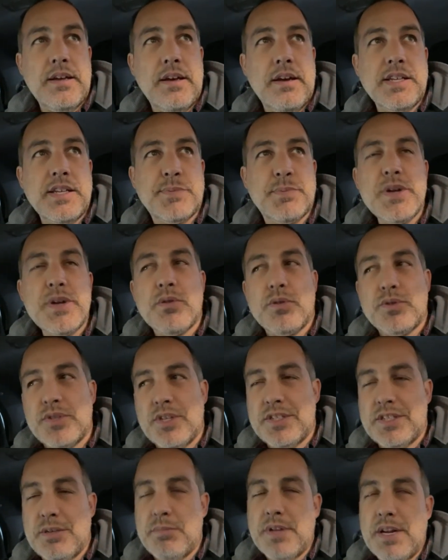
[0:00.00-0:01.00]
It's a pretty cool
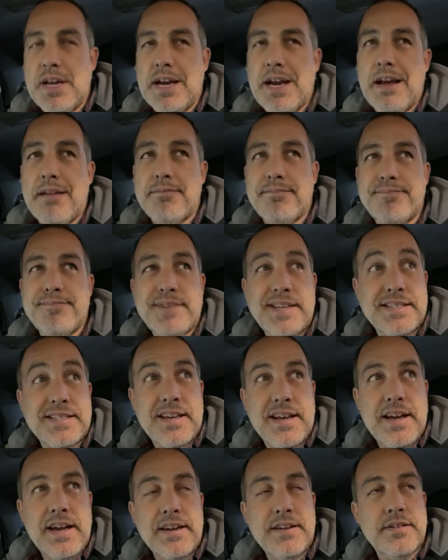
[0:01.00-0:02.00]
system that I got
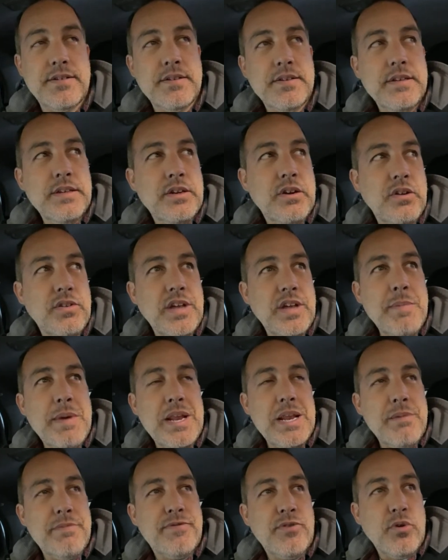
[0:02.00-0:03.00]
designed, or that I
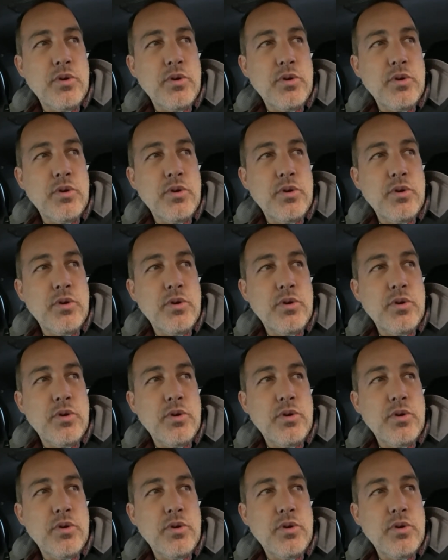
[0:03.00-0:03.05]
made it for.